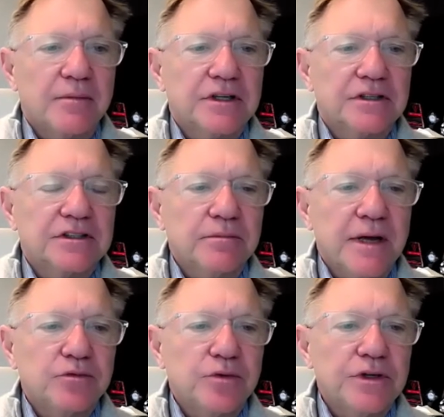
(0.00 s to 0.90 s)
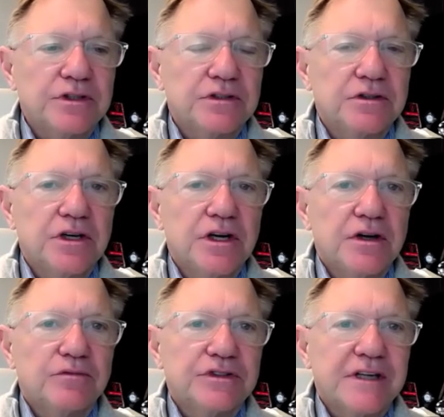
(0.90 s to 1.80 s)
Because sometimes when you
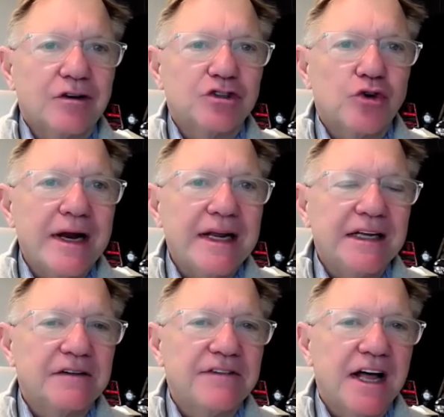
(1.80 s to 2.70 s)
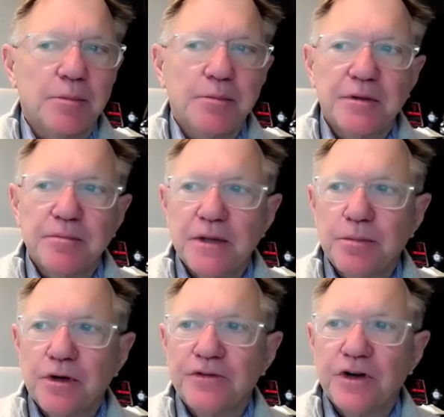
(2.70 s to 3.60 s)
start training and developing
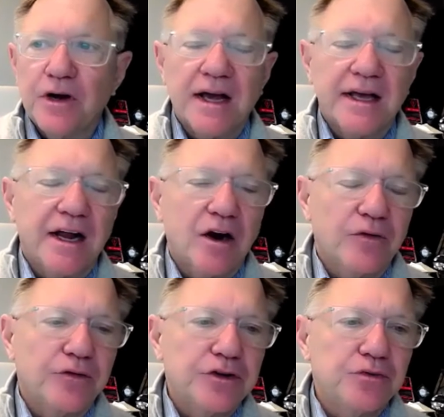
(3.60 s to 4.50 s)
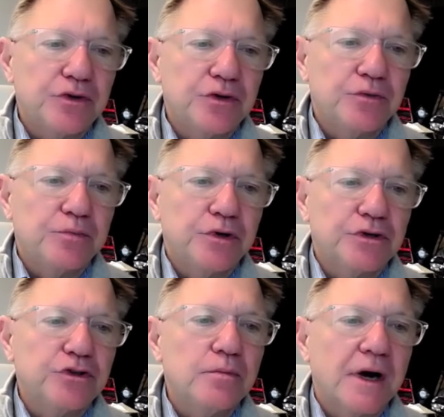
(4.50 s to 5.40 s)
people, if you're not careful, you put
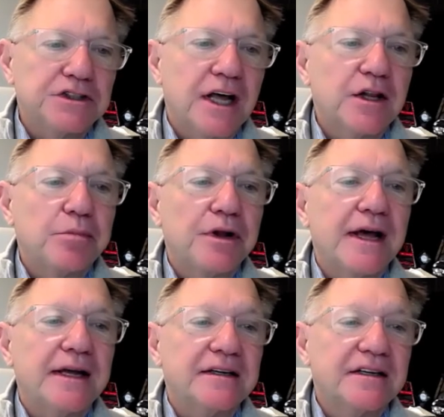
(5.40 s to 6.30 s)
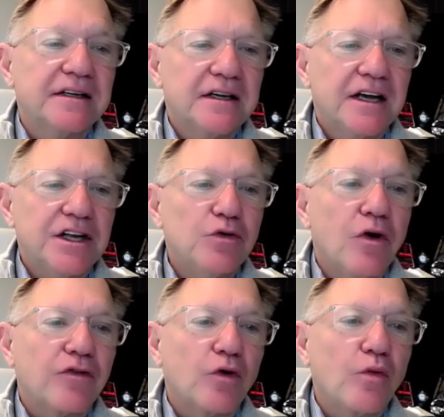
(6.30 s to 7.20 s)
too much on the plate and you
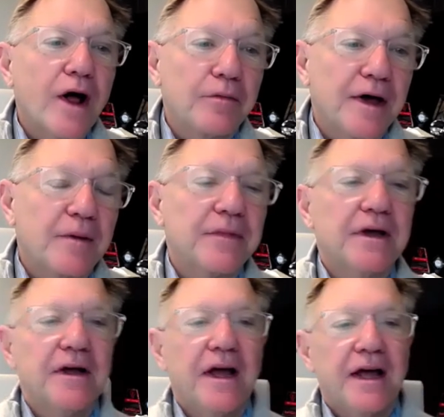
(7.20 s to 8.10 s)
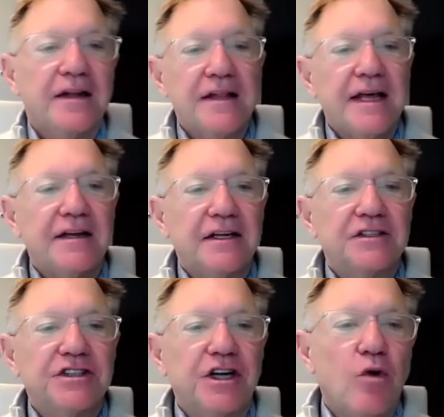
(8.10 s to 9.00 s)
overwhelm them. And then they,
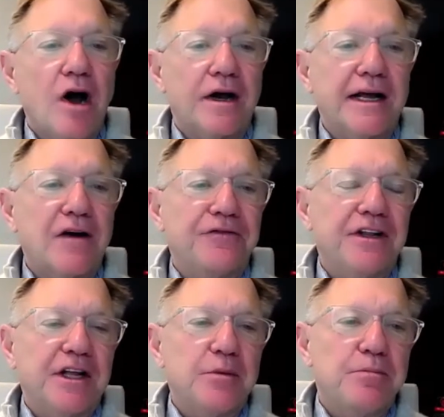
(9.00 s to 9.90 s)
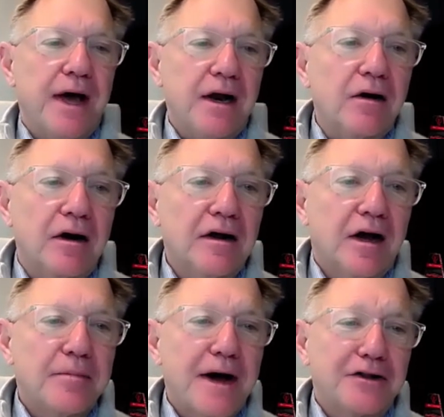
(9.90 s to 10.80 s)
instead of walking out feeling better
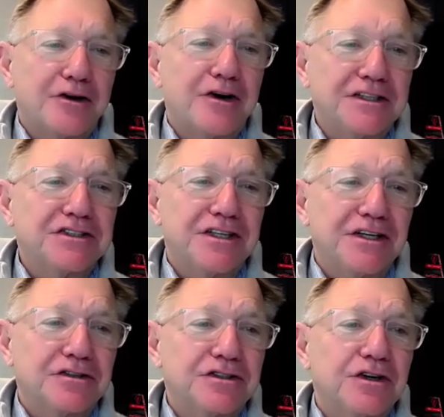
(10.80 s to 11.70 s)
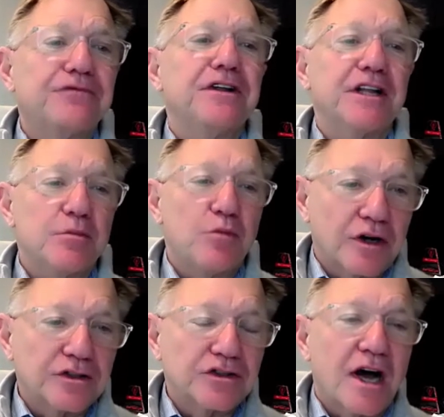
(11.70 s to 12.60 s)
about learning skills, they're feeling
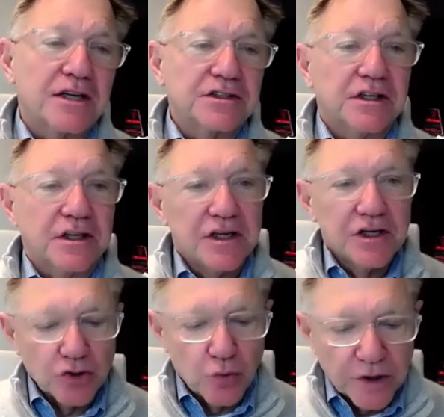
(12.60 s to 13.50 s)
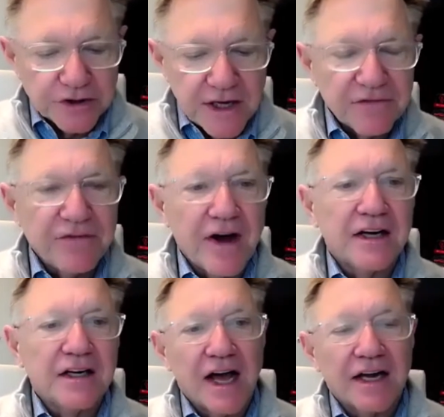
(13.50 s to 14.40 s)
more exhausted. So where's that
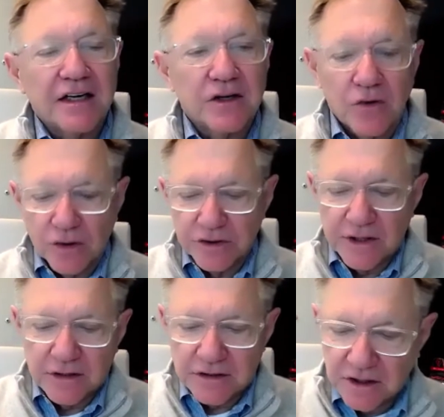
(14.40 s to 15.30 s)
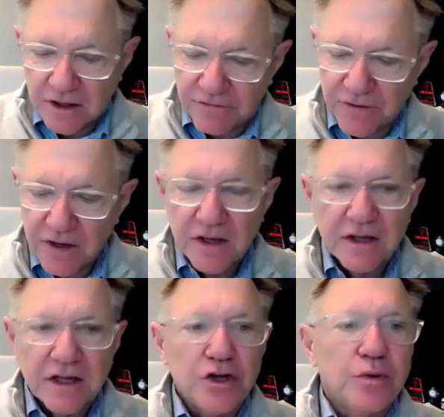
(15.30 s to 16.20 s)
fine line? And of course, that's stuff
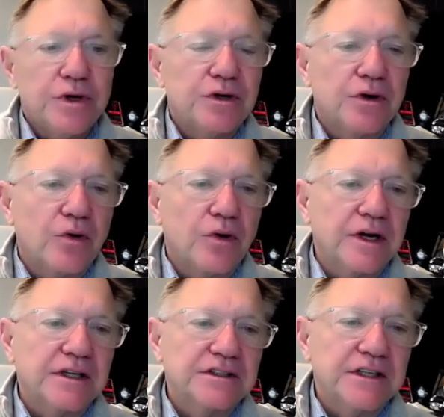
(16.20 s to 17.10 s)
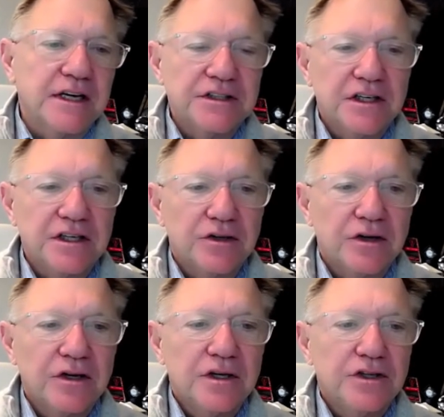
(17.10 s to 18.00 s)
that you and your organization,
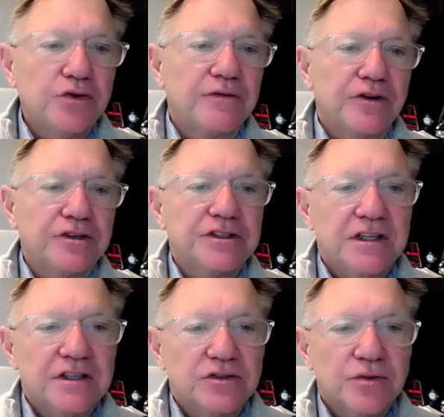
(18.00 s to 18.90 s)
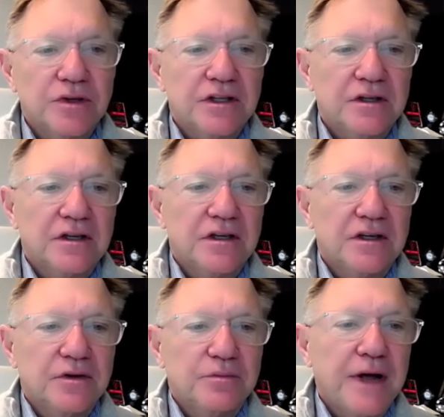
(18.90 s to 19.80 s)
your university is really
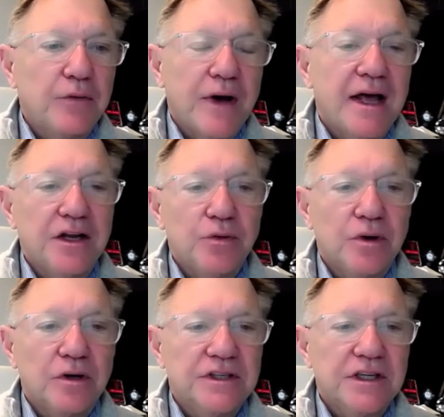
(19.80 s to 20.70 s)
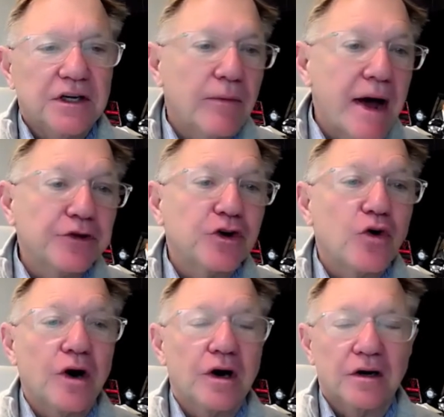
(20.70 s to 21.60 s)
ahead. You were seeing around the
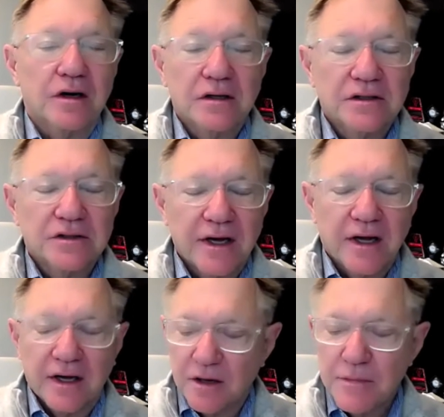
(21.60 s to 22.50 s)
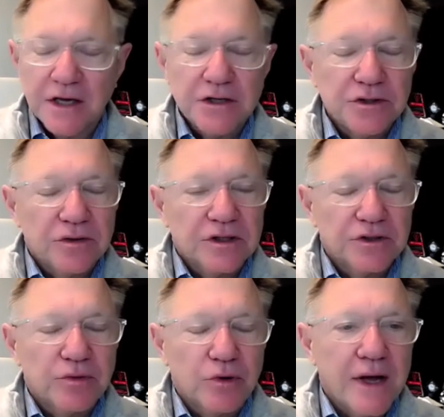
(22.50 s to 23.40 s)
corner. So I commend you because
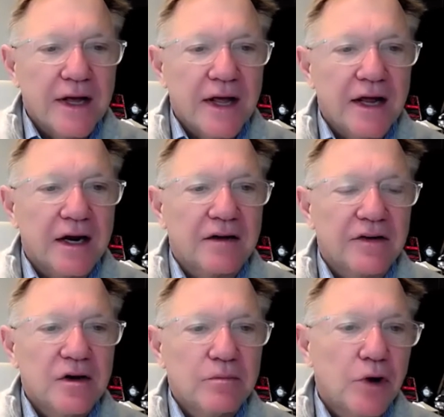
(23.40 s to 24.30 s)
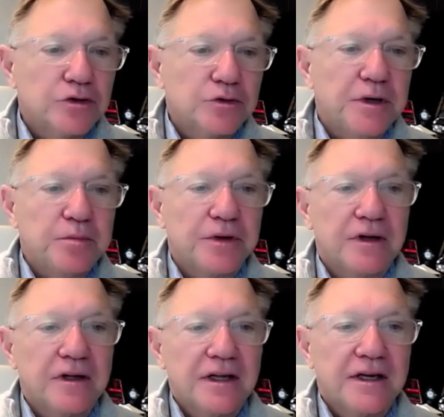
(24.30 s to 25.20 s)
you were way ahead of most
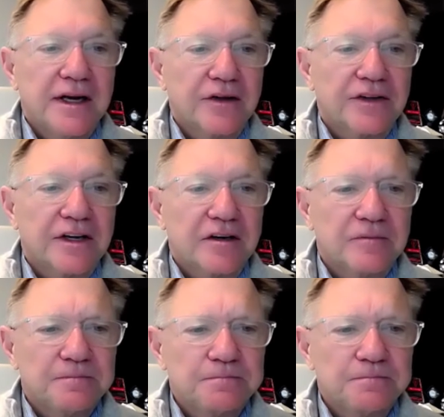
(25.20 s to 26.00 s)
people in healthcare.